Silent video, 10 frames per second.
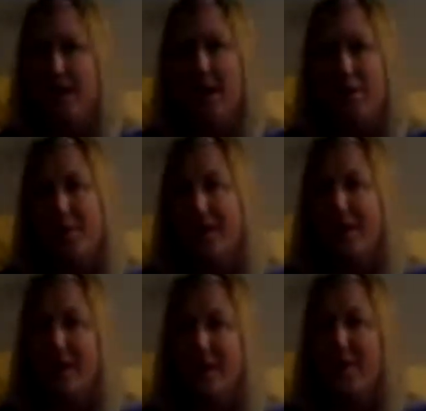I mean, it
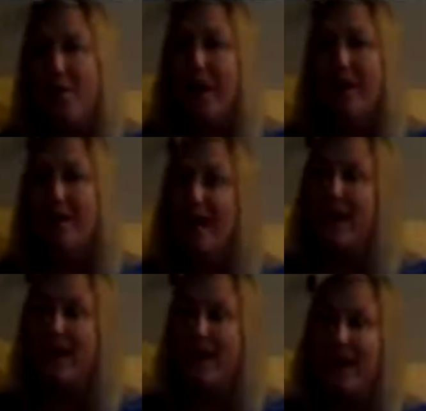can go on and
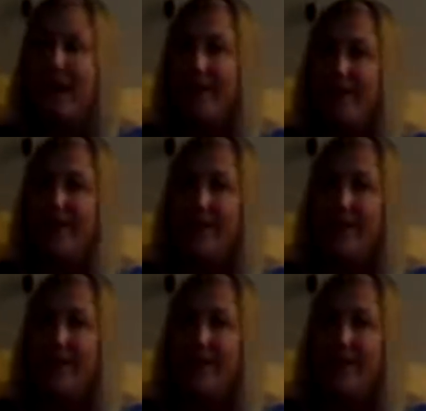on and on.